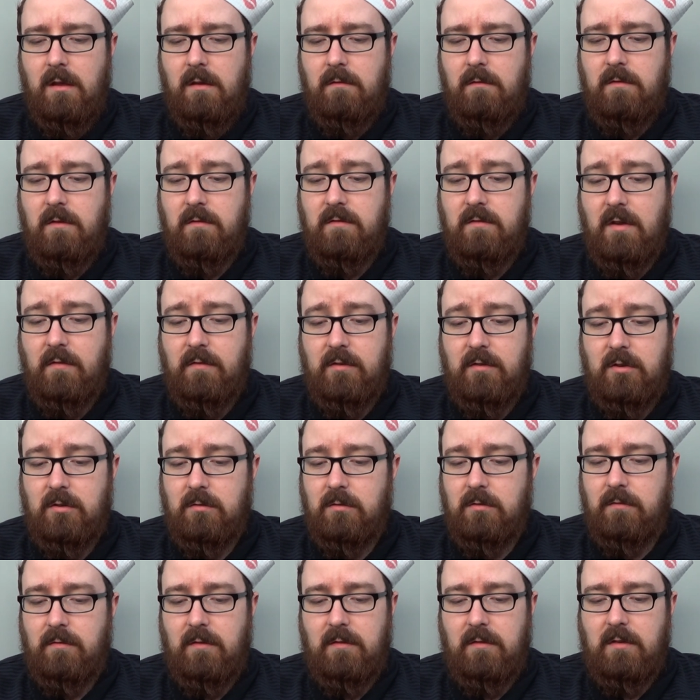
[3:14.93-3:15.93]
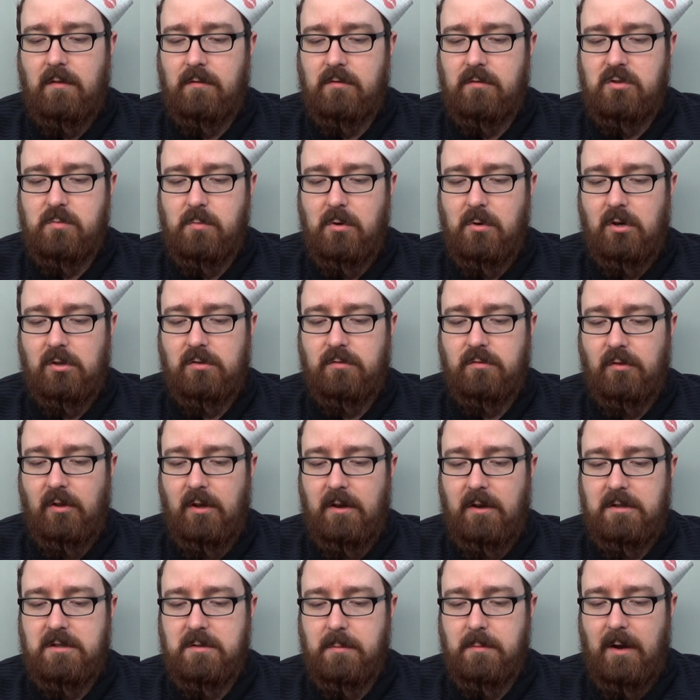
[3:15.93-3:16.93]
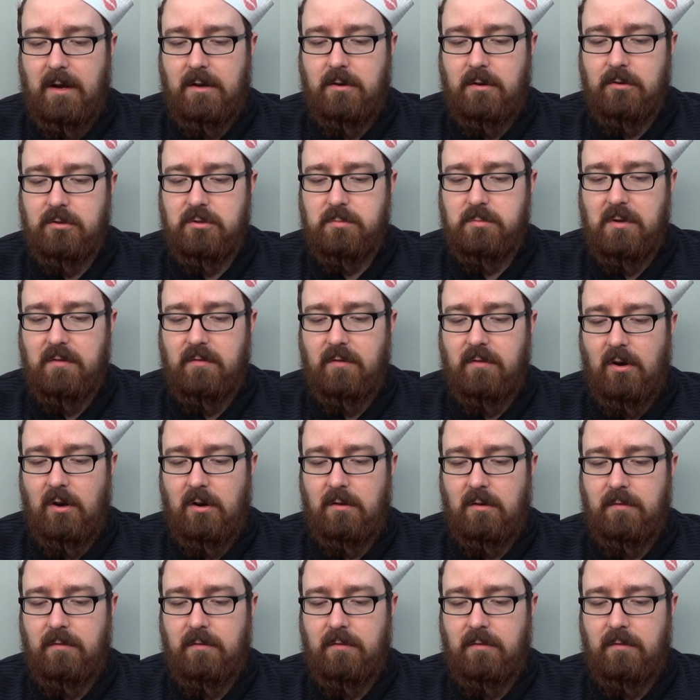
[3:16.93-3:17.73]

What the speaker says: If you've never smoked flake tobaccos before,